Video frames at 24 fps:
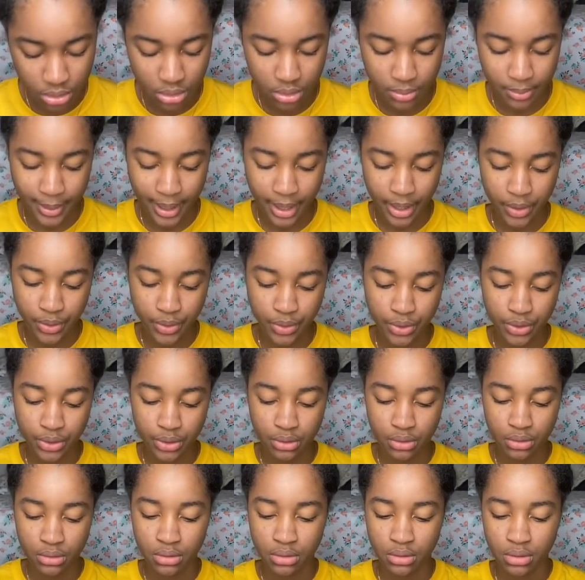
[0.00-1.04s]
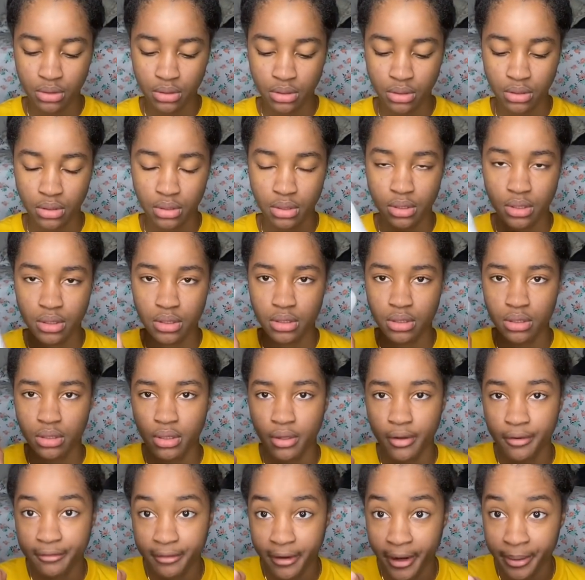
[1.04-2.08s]
my own
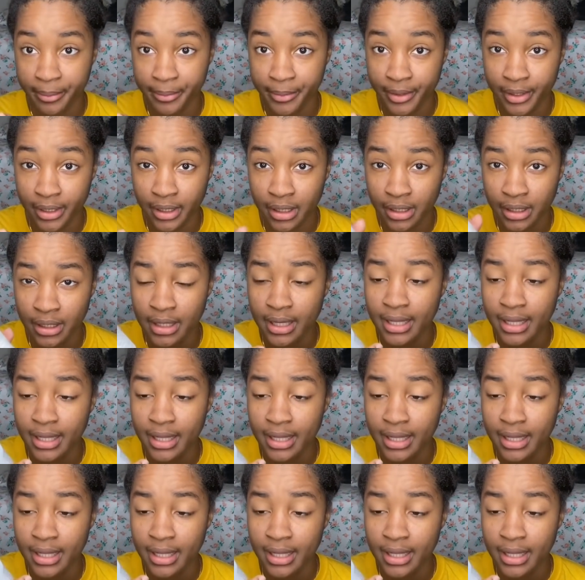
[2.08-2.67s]
formula.